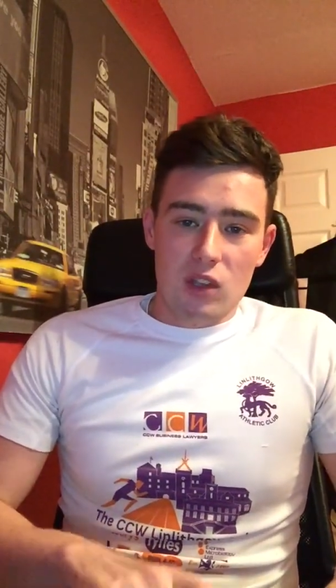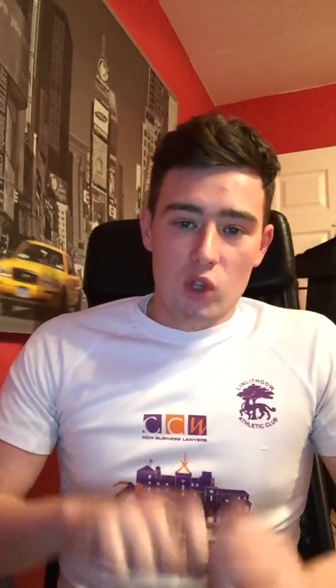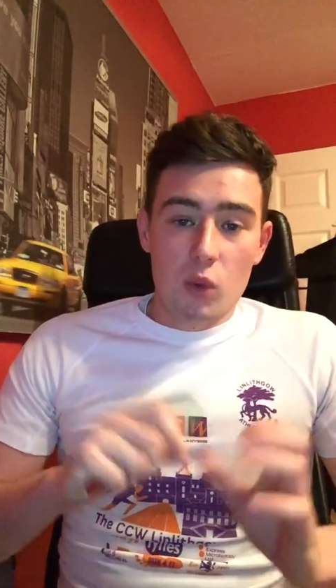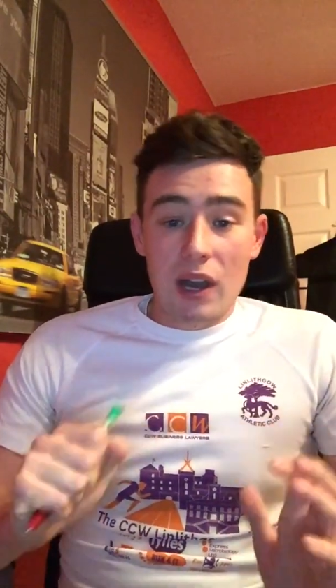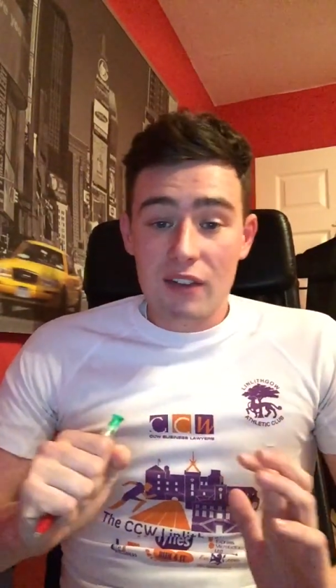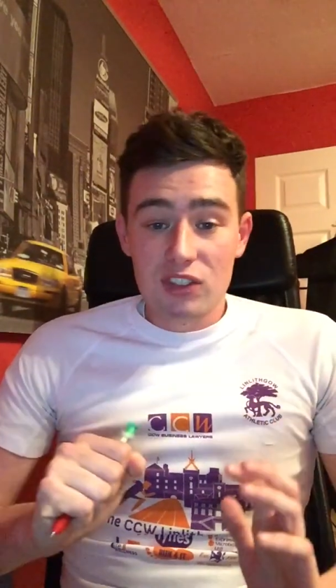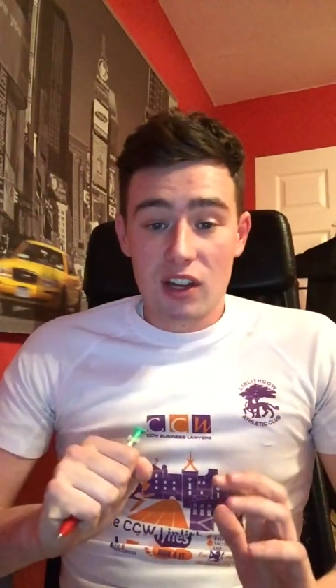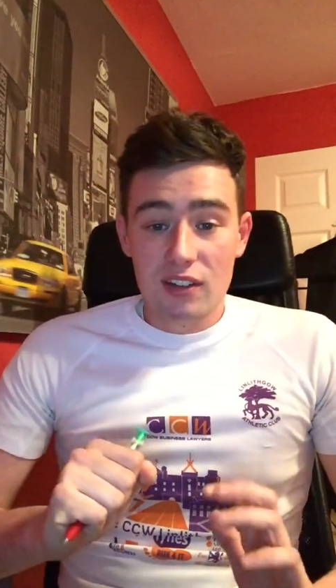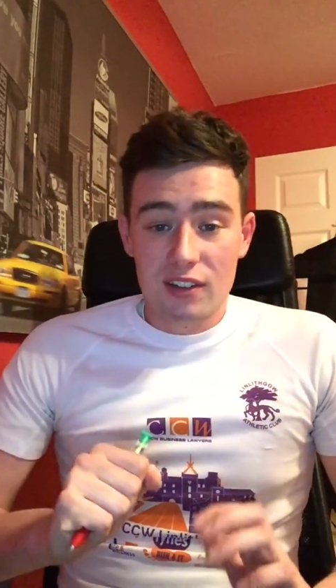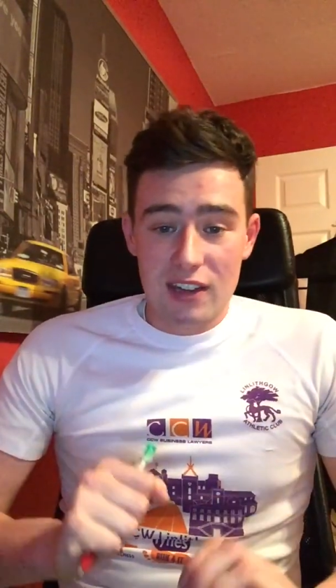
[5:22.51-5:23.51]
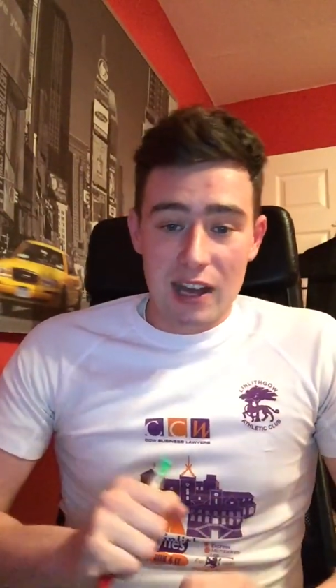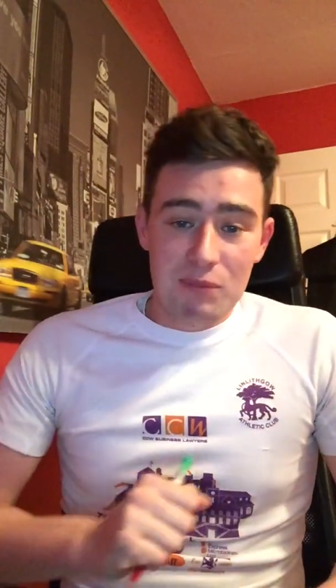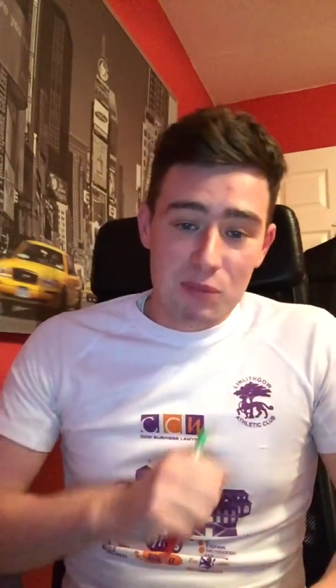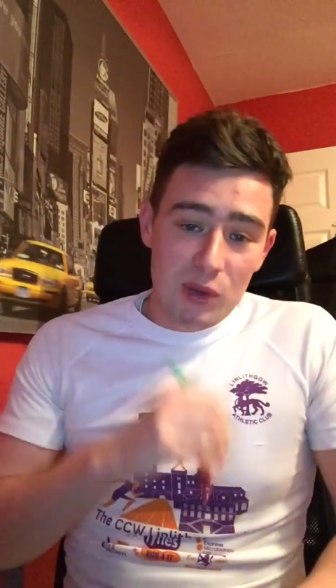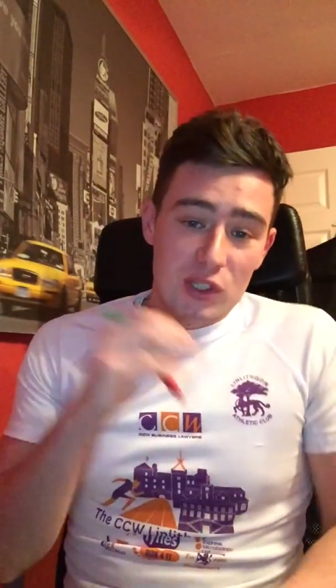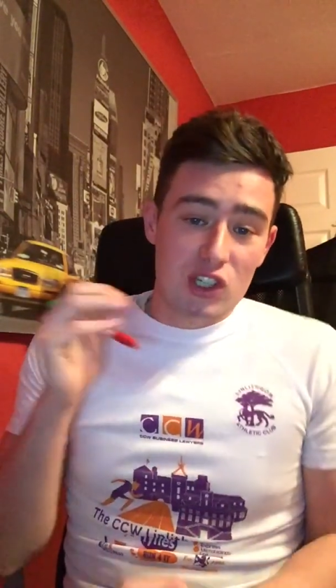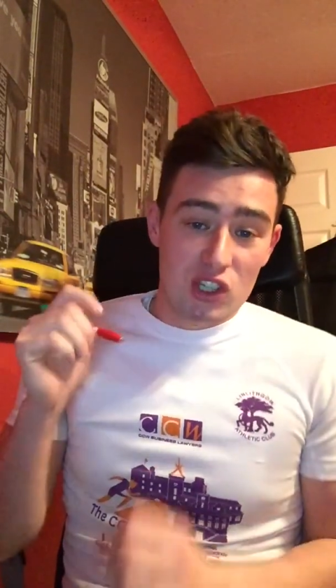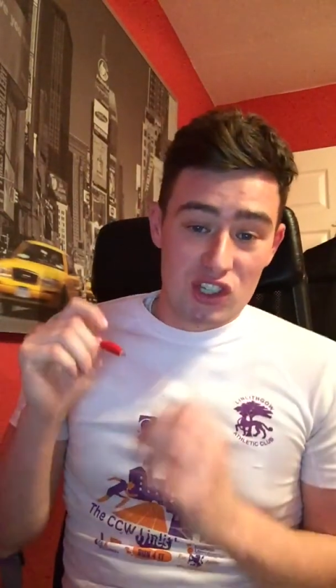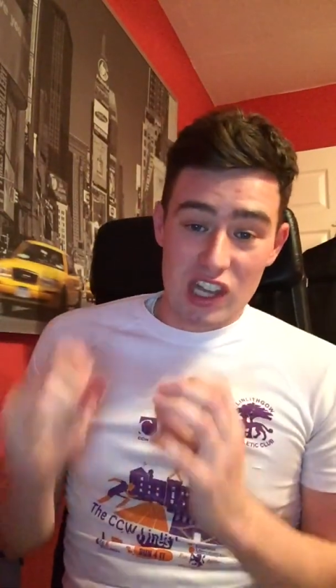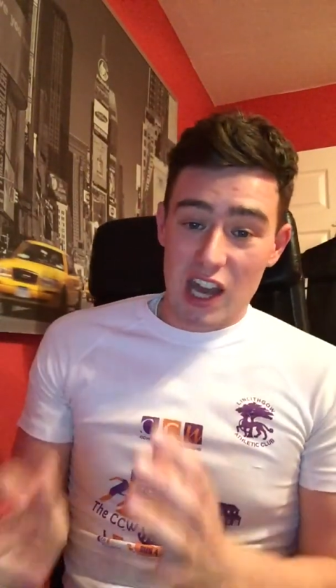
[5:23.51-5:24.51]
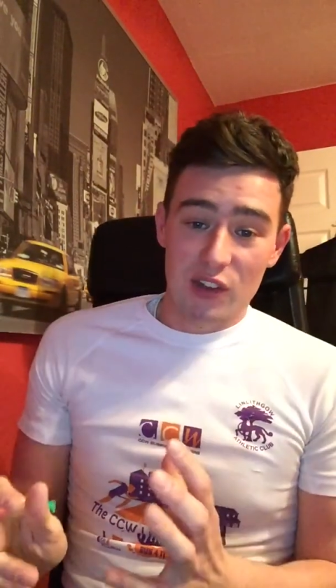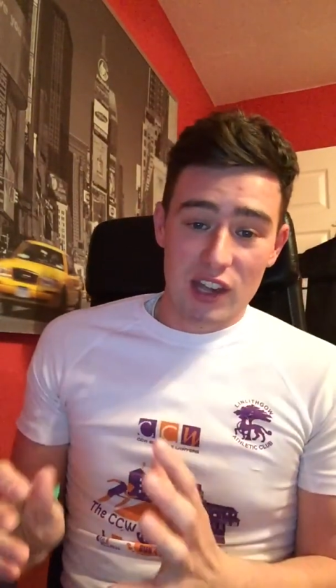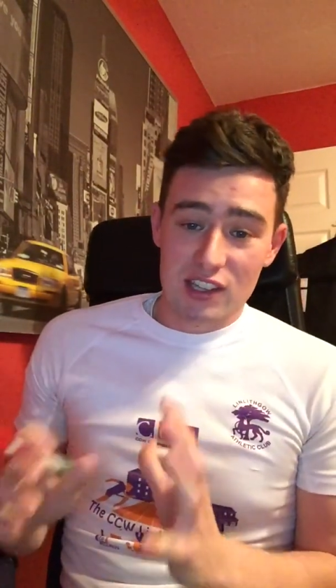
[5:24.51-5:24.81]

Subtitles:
Look what I've done. I'm about to just set on